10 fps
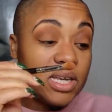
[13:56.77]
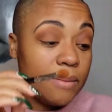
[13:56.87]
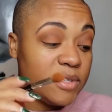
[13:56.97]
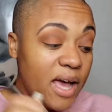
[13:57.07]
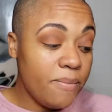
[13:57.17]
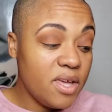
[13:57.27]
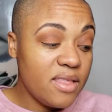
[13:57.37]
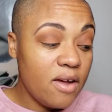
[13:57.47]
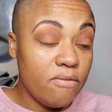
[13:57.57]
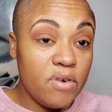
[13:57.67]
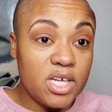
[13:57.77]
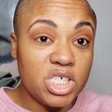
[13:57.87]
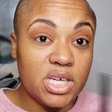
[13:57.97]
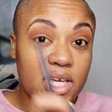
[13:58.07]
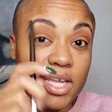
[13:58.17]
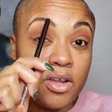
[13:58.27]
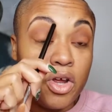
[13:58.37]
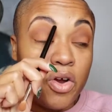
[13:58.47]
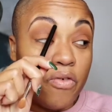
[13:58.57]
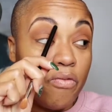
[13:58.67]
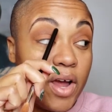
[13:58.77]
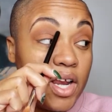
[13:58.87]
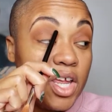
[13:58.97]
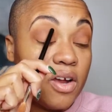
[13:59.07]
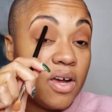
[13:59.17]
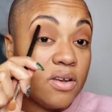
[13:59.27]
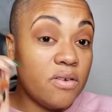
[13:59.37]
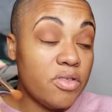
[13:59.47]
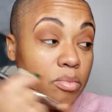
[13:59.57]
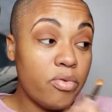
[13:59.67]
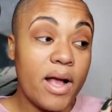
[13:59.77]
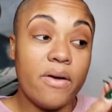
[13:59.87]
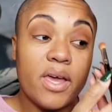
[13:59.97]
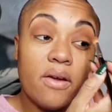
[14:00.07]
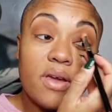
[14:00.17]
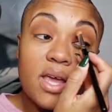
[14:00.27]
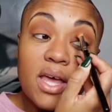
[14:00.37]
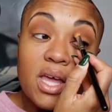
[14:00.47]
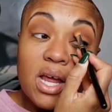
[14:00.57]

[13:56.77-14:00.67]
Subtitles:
I'm tapping that rush again right here under the brow area.